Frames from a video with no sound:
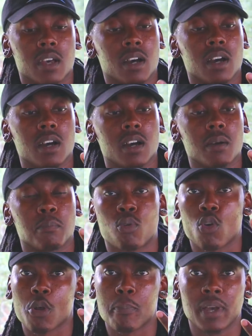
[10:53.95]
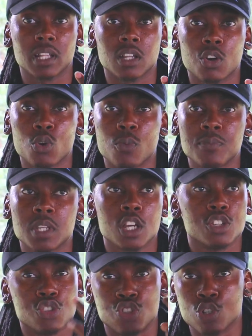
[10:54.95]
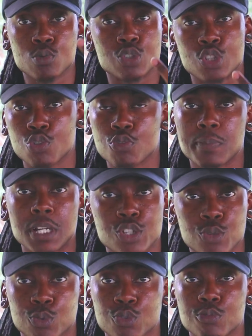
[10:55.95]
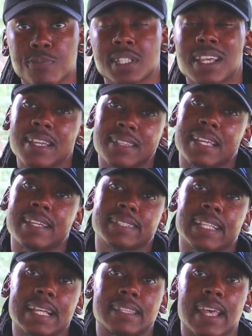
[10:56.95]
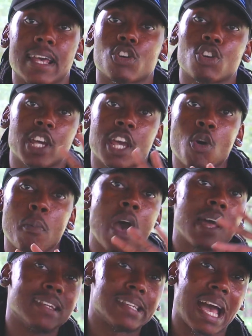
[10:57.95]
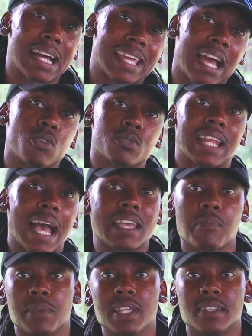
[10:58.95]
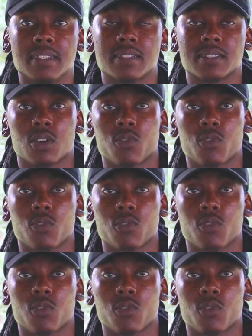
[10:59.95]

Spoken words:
Portobello, junjun mushrooms, things like that are going to help knock out diabetes.